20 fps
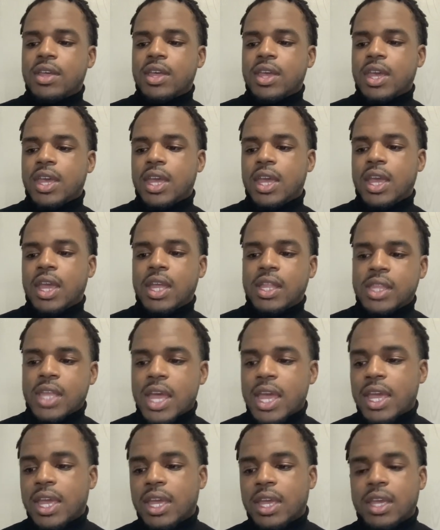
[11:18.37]
and that
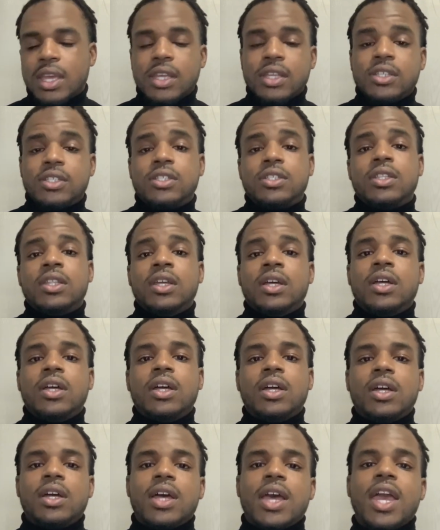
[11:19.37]
is
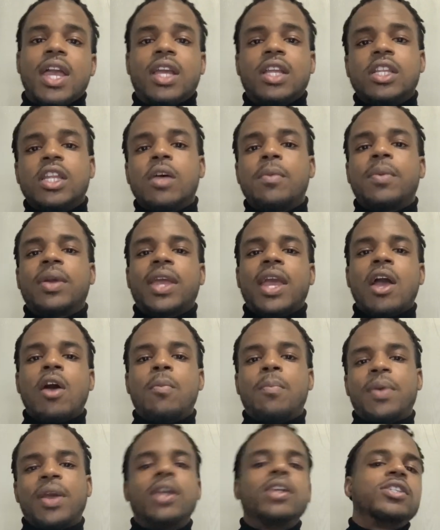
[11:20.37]
the economic
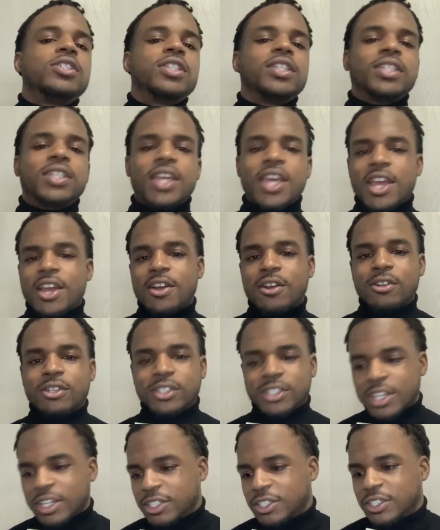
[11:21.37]
outpatient care
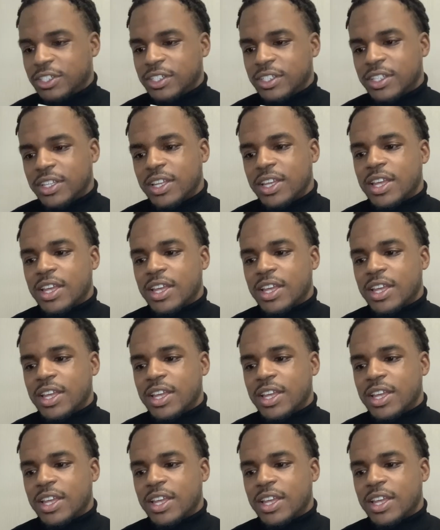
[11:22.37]
section.